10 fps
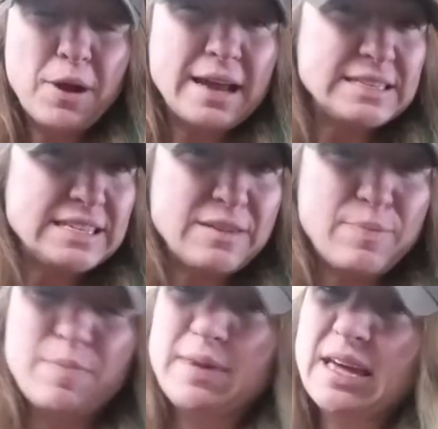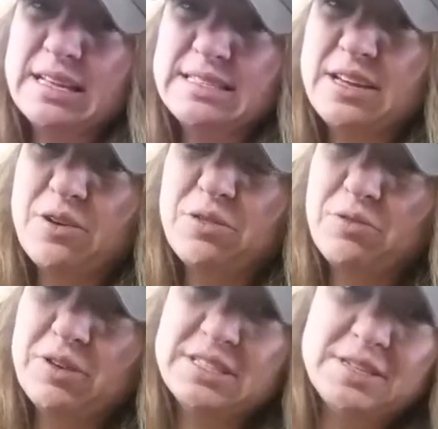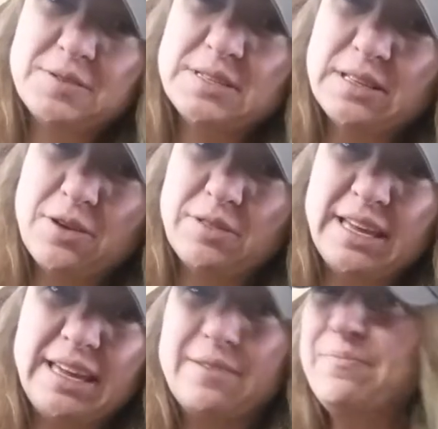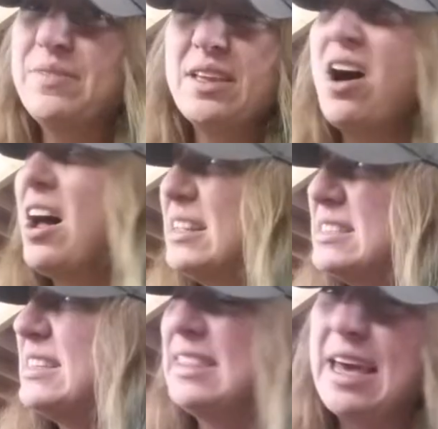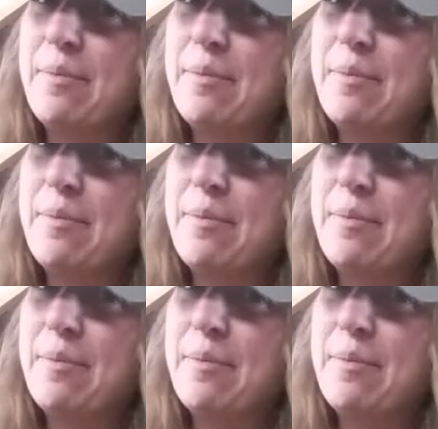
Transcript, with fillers: pricey, but because they go through it so slowly, honestly, the